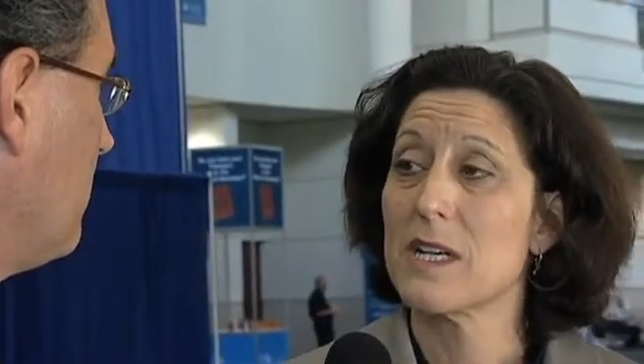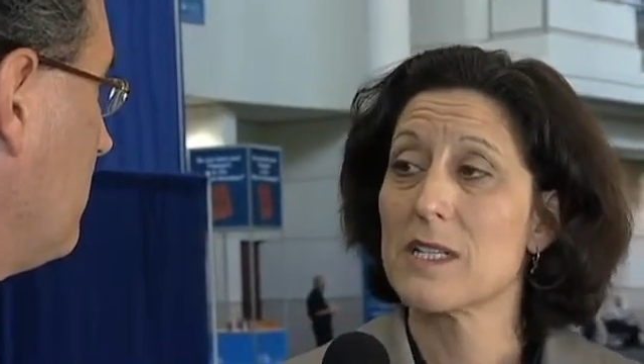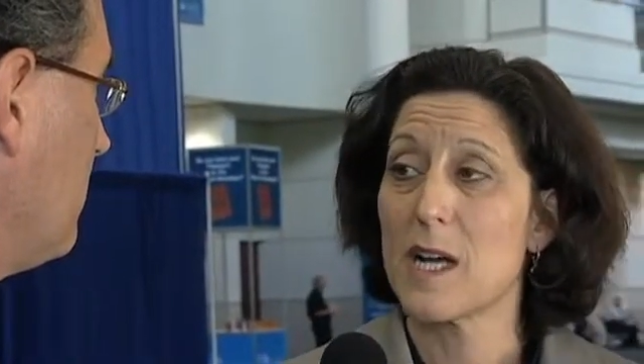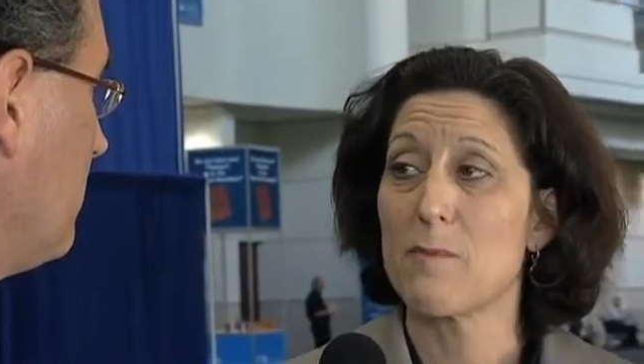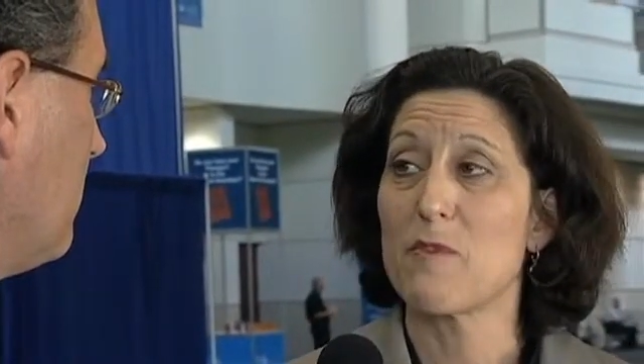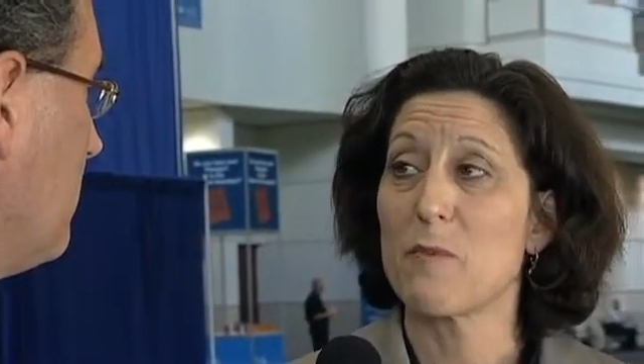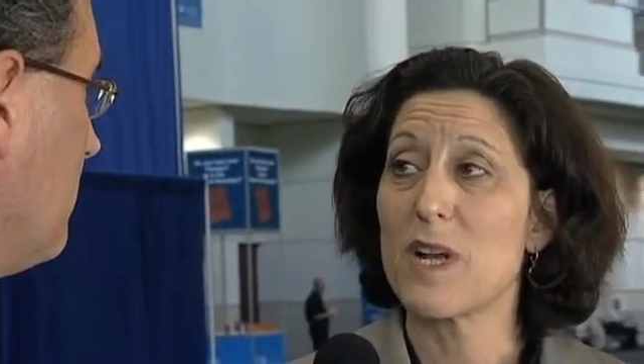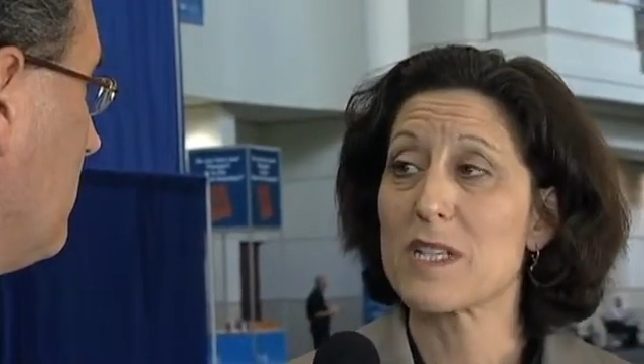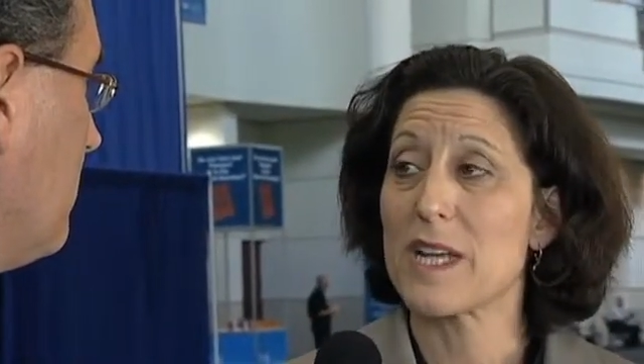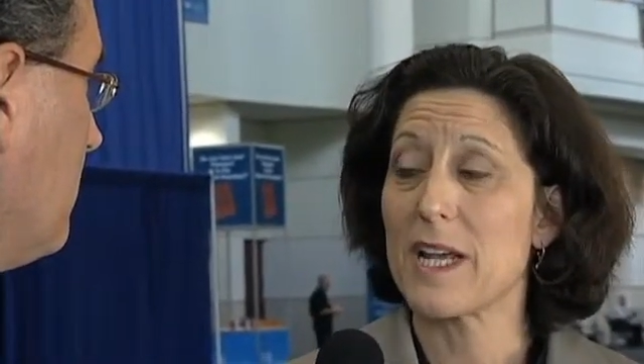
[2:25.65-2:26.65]
type of
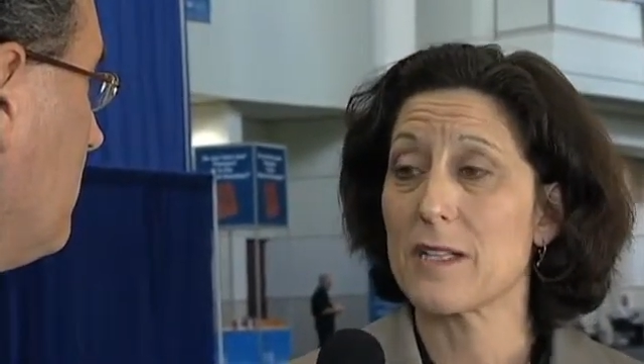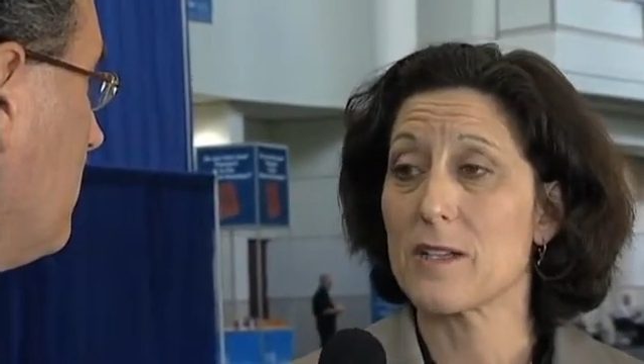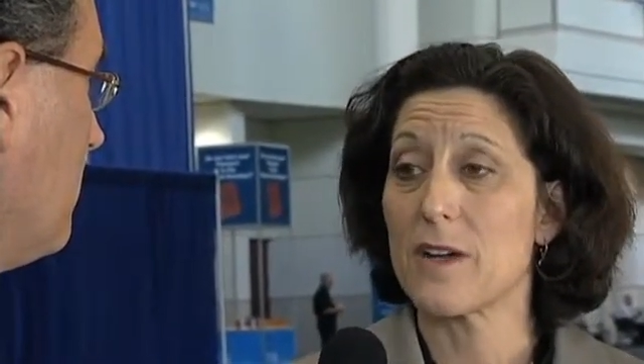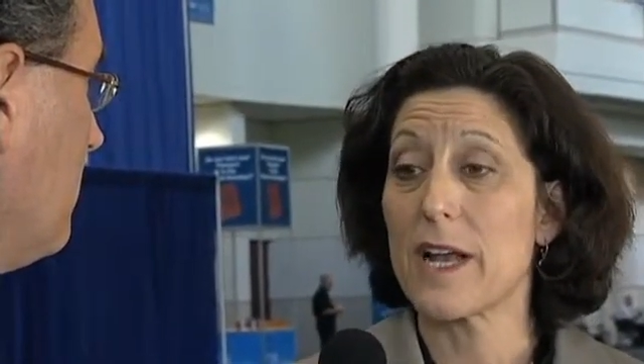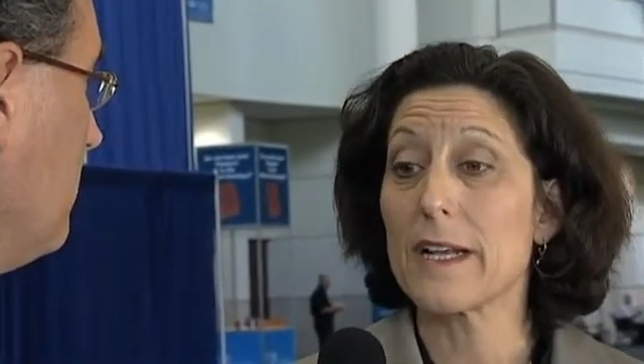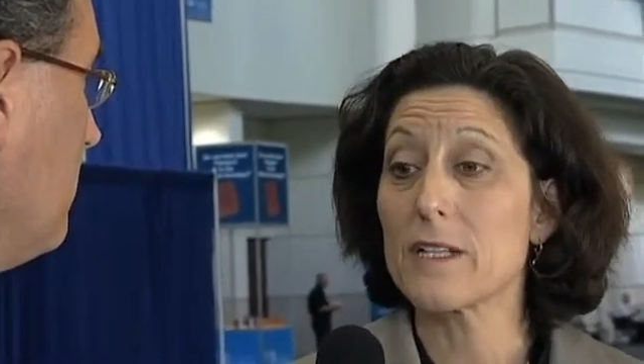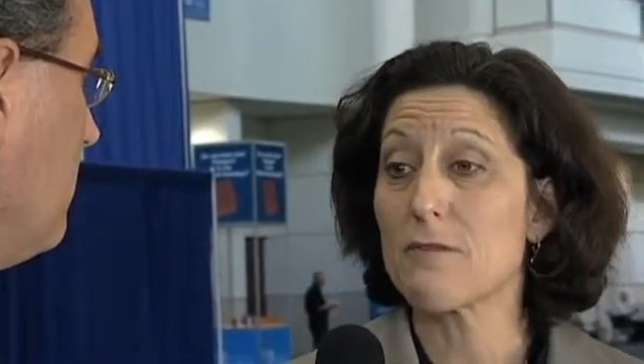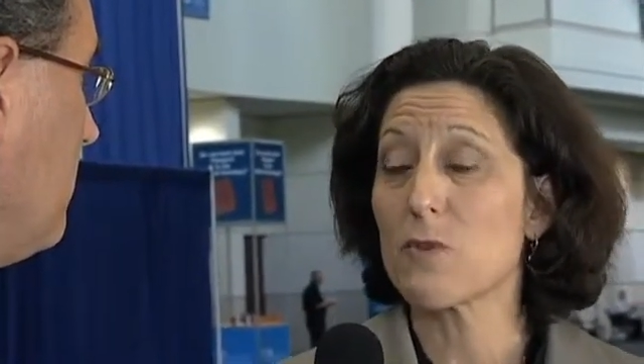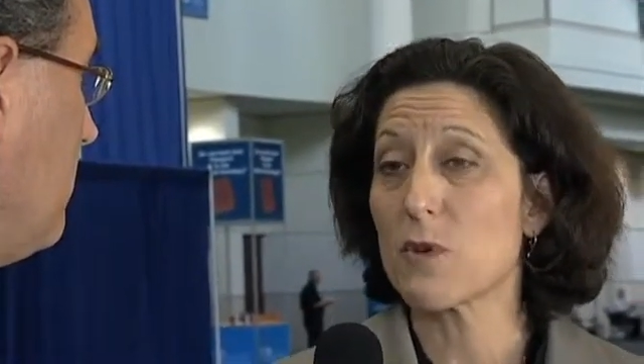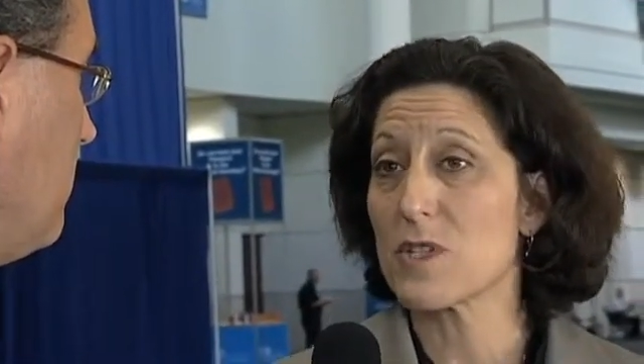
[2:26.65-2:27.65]
breast cancer, and
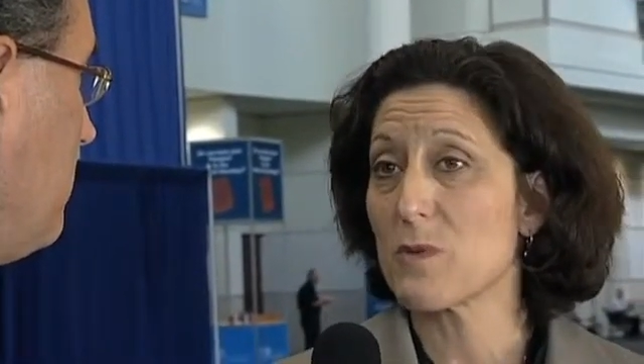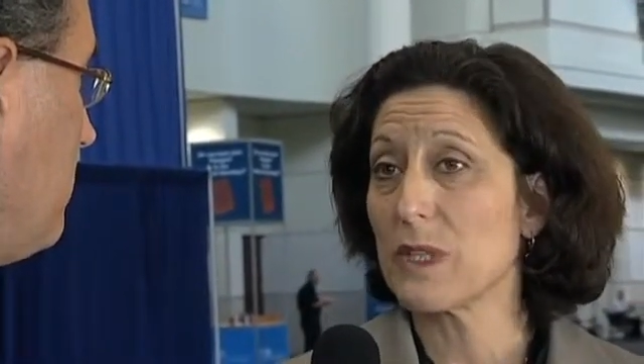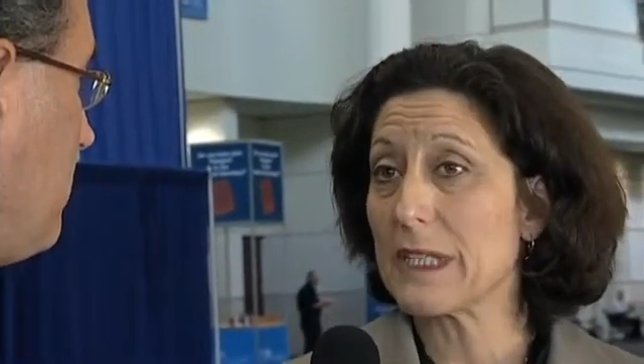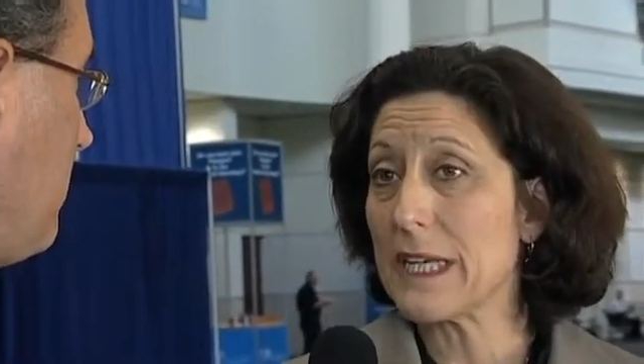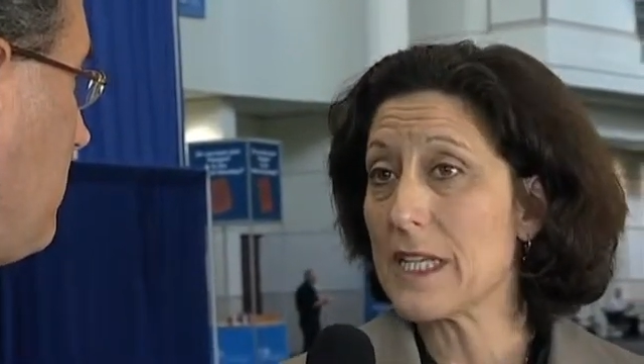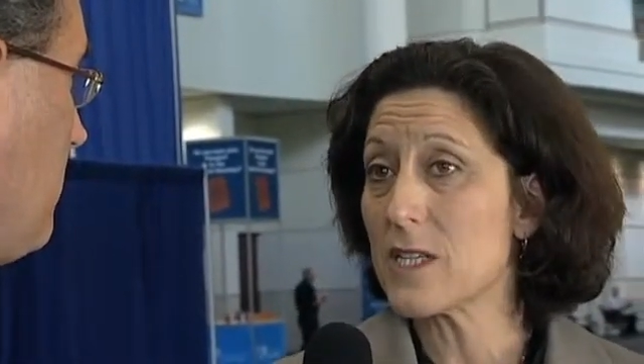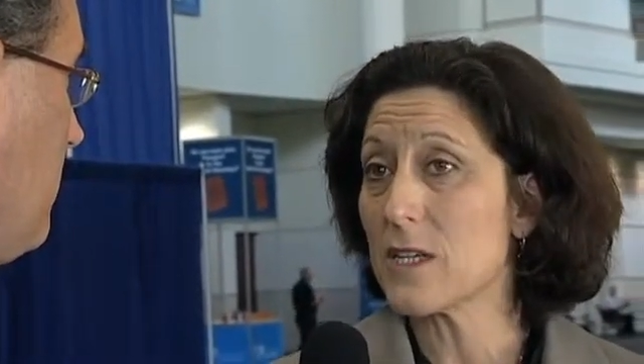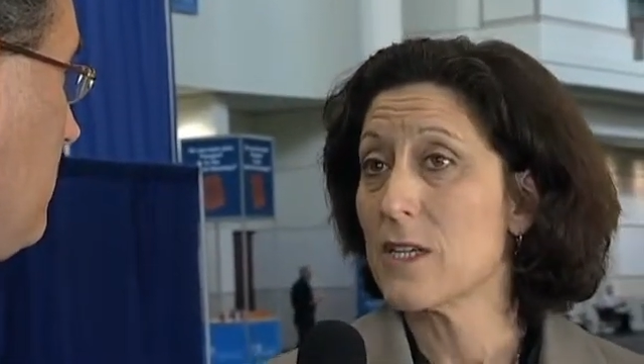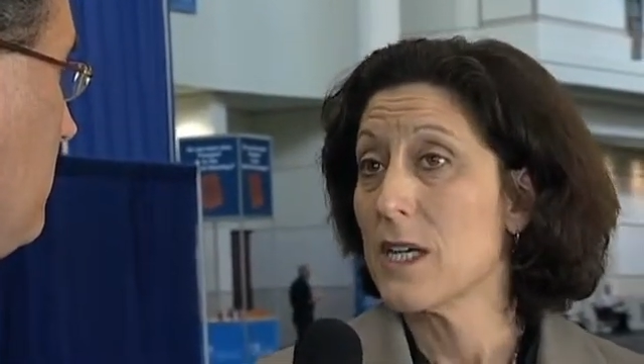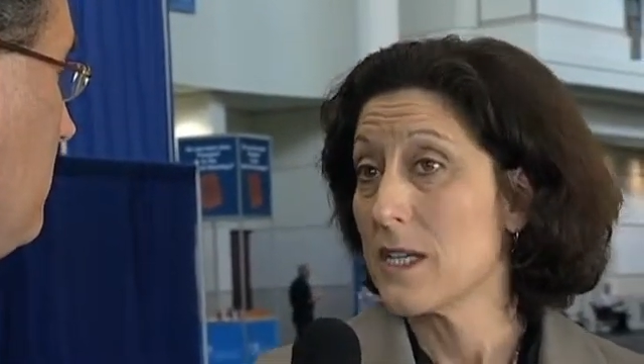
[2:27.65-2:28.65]
of course will lead to